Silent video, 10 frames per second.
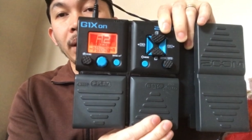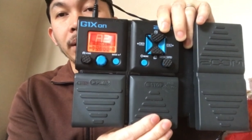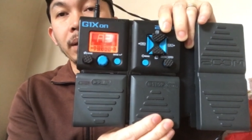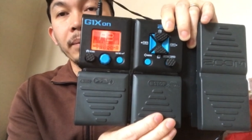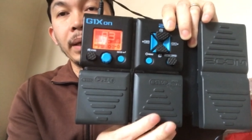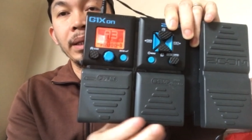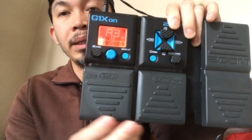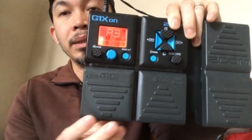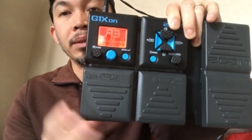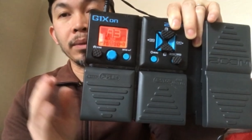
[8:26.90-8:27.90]
and then my
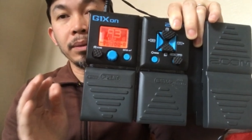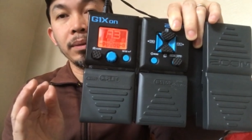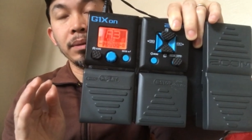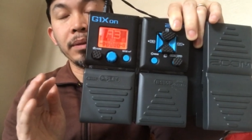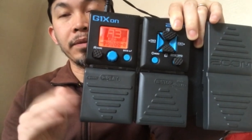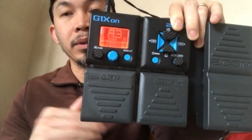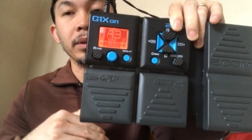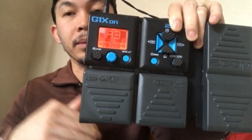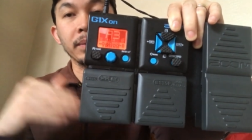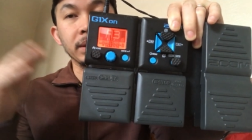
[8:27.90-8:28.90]
lead tone the
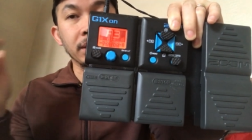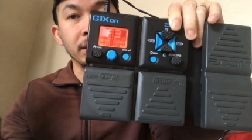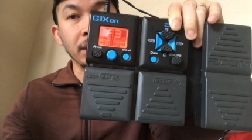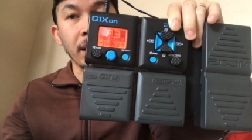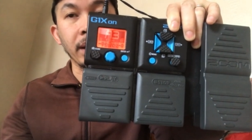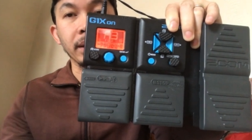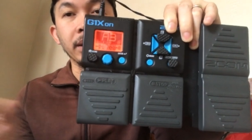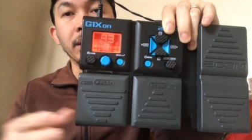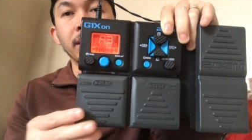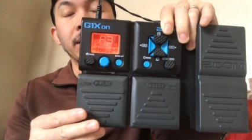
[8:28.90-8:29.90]
volume is
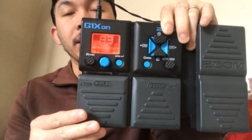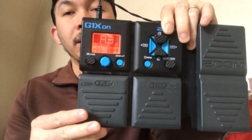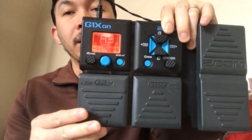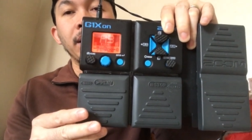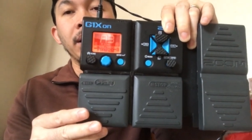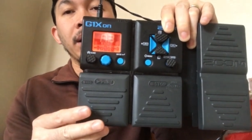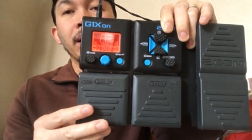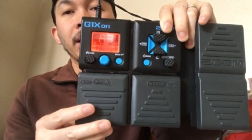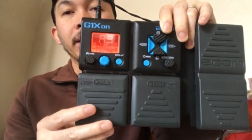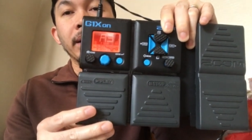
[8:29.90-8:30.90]
higher
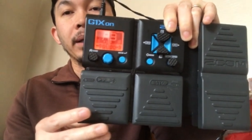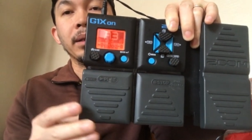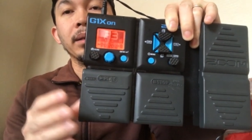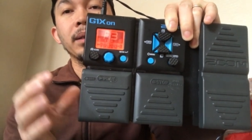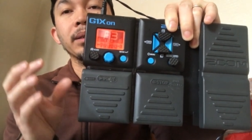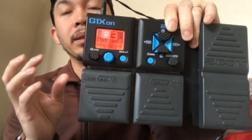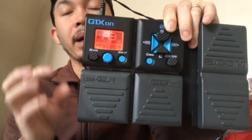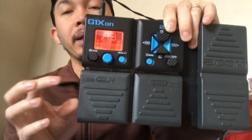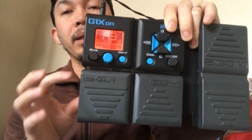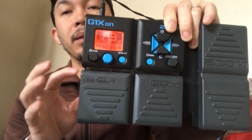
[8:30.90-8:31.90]
and then there's
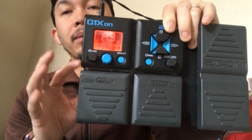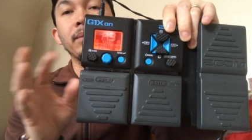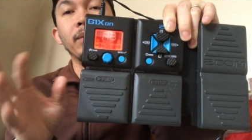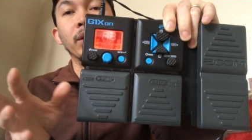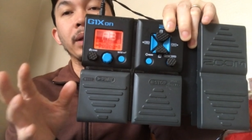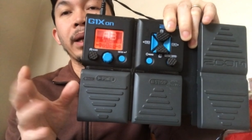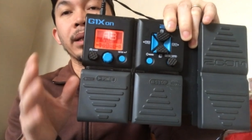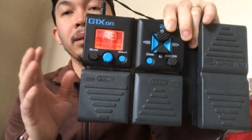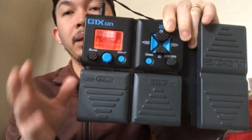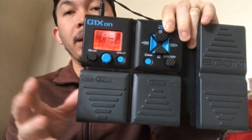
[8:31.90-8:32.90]
added more
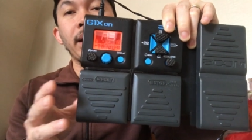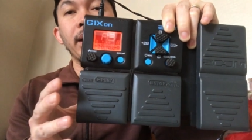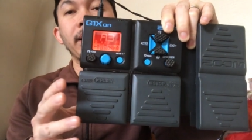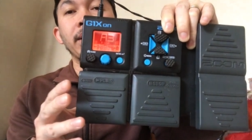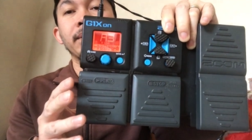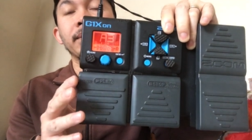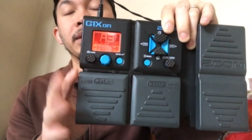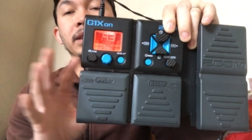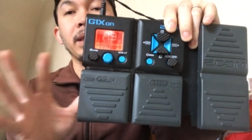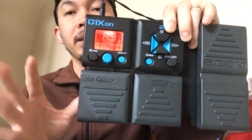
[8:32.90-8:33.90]
like delay
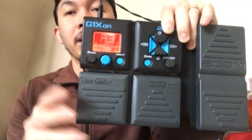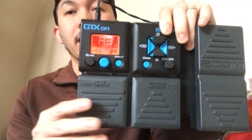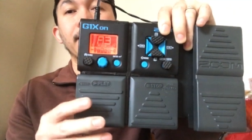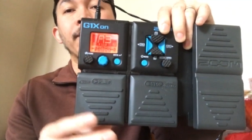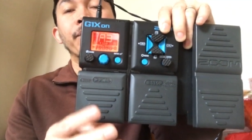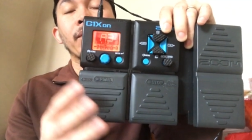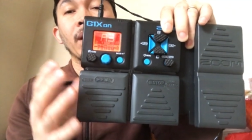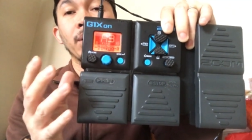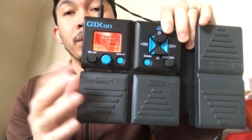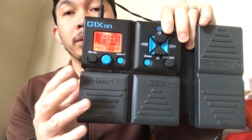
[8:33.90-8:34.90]
etc
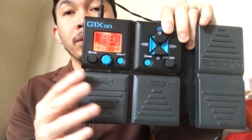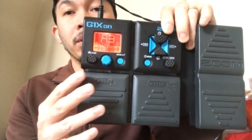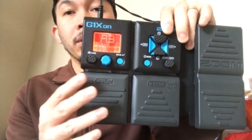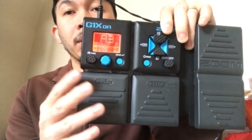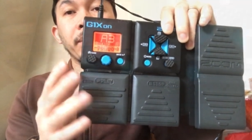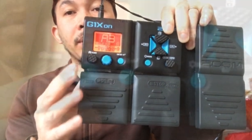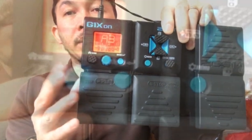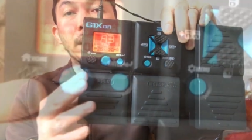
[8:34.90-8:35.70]
we'll talk about